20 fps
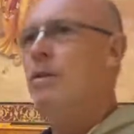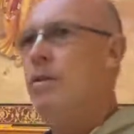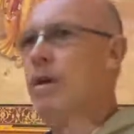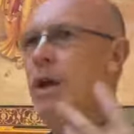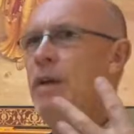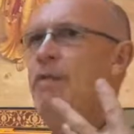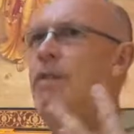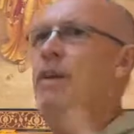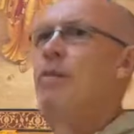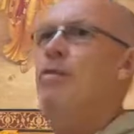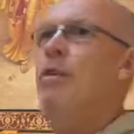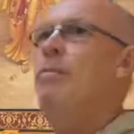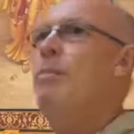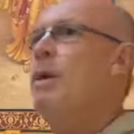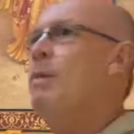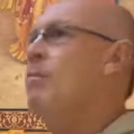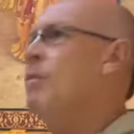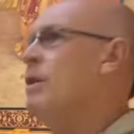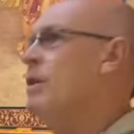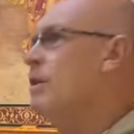you have that
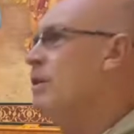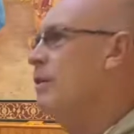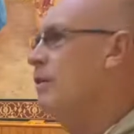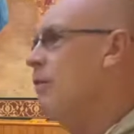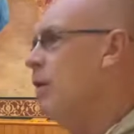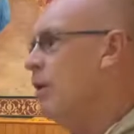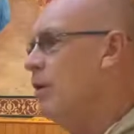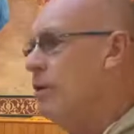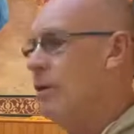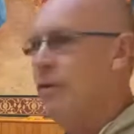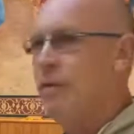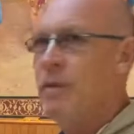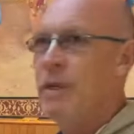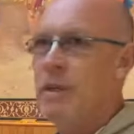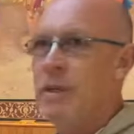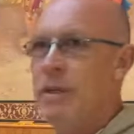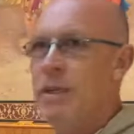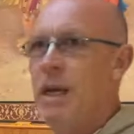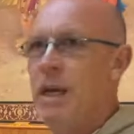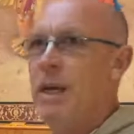remembrance of what you have
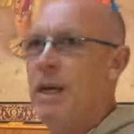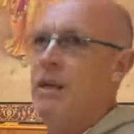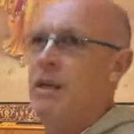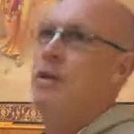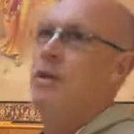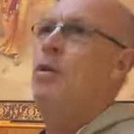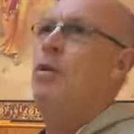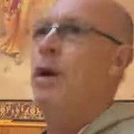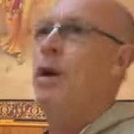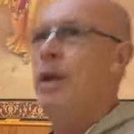just done, and you are